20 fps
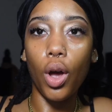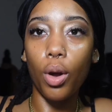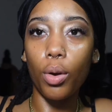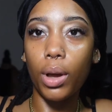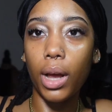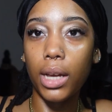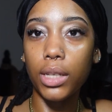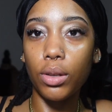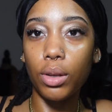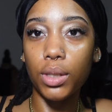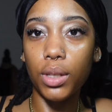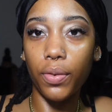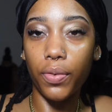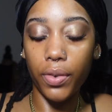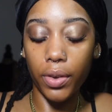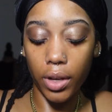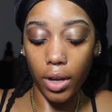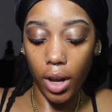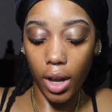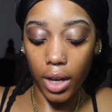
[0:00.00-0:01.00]
watch. Okay, so to
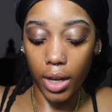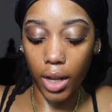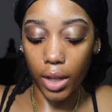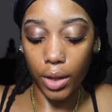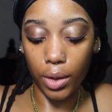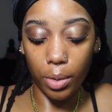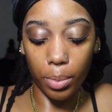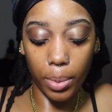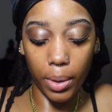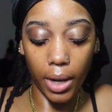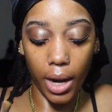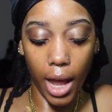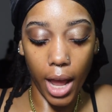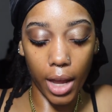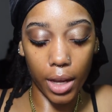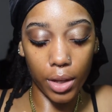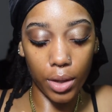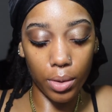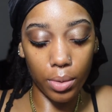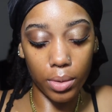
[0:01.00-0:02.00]
put y'all in a little bit, I
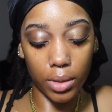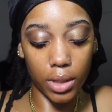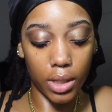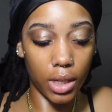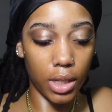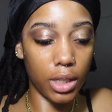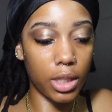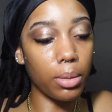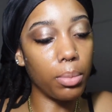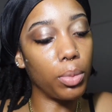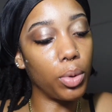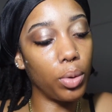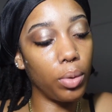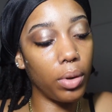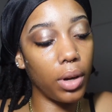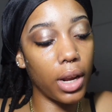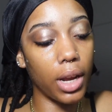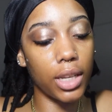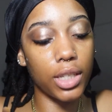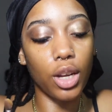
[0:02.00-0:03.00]
use this Moon
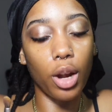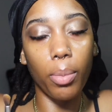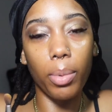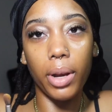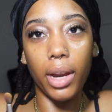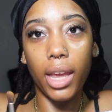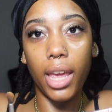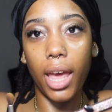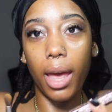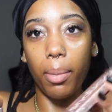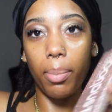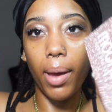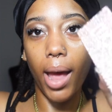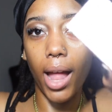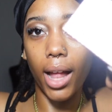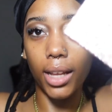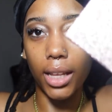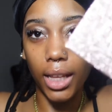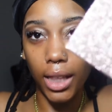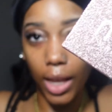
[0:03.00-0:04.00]
Dust Urban Decay
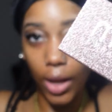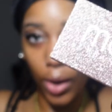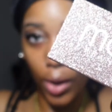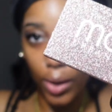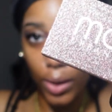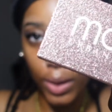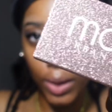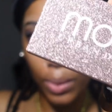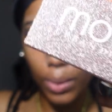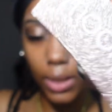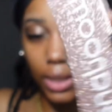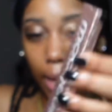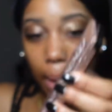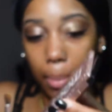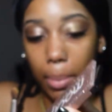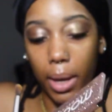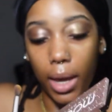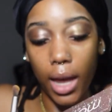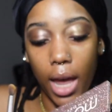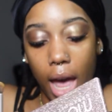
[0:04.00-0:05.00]
palette that they also sent
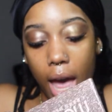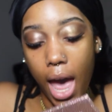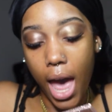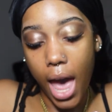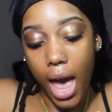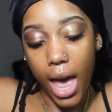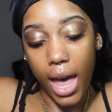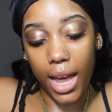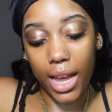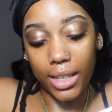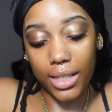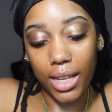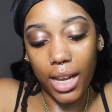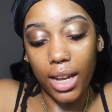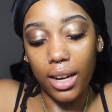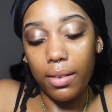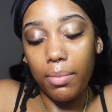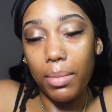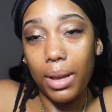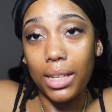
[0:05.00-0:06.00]
me. It's
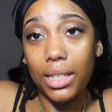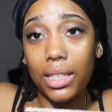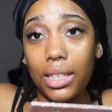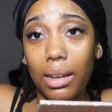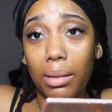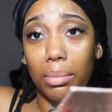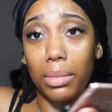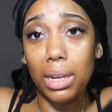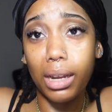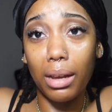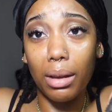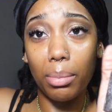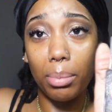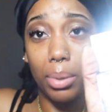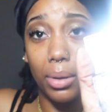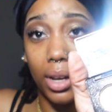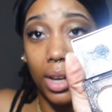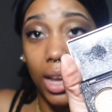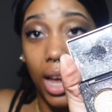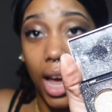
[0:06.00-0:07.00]
kind of messed up now,
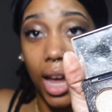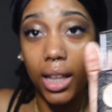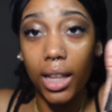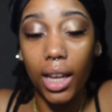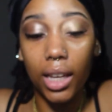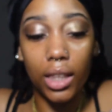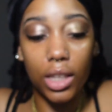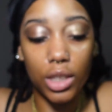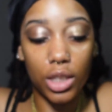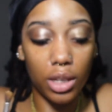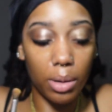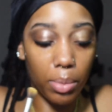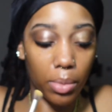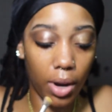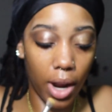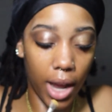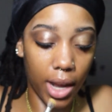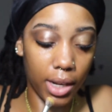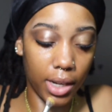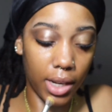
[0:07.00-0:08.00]
but I like the shimmer.
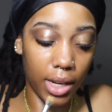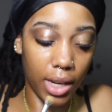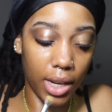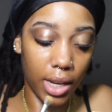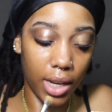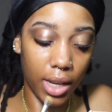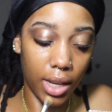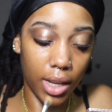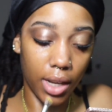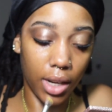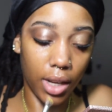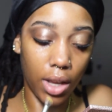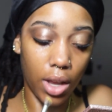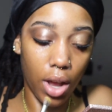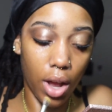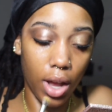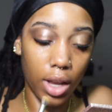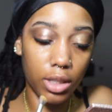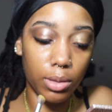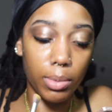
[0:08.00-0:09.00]
I did
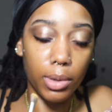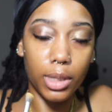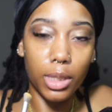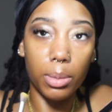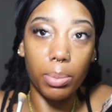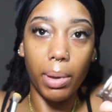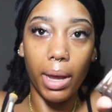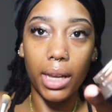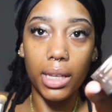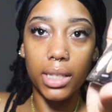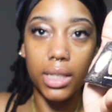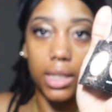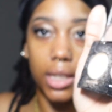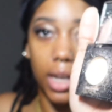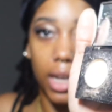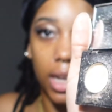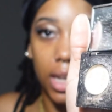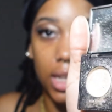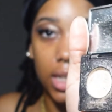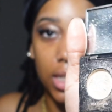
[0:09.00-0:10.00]
Cosmic Spice
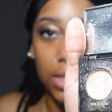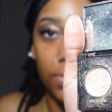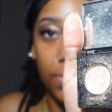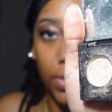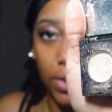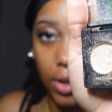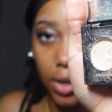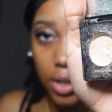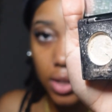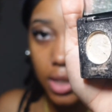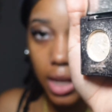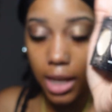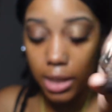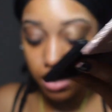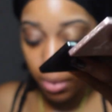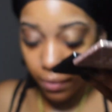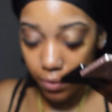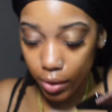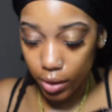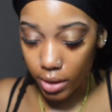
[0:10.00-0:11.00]
Dust first as
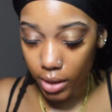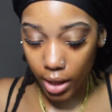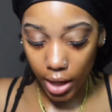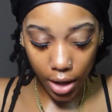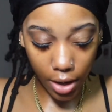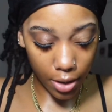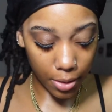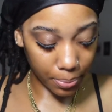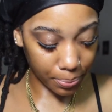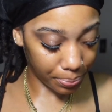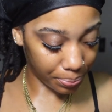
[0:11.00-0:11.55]
my first layer.